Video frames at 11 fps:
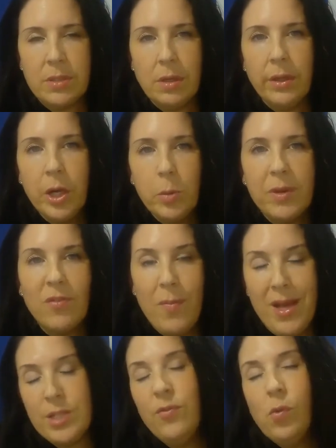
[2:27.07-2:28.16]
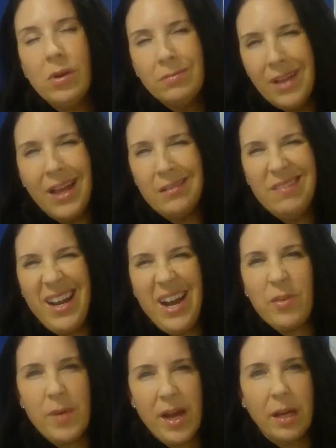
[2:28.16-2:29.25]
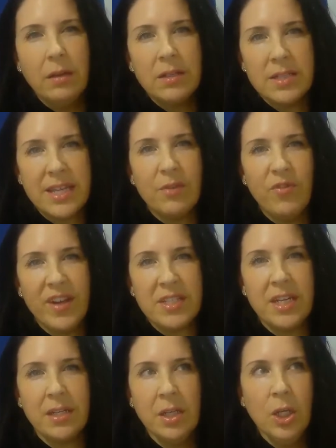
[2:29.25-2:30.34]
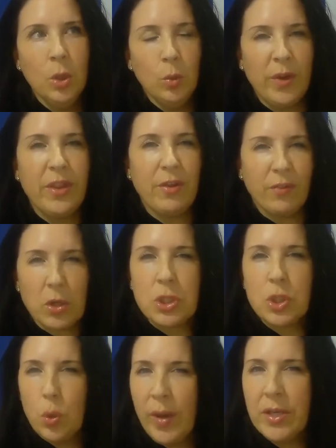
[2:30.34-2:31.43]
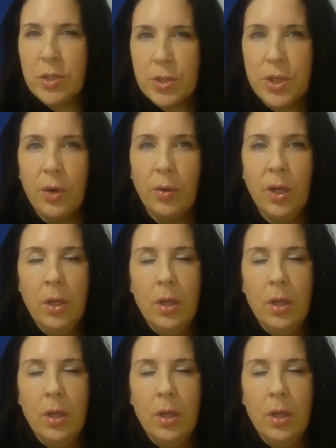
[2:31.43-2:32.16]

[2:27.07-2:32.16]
a little bit of a mess for not everybody, because they fixed it within the first 2 weeks or so,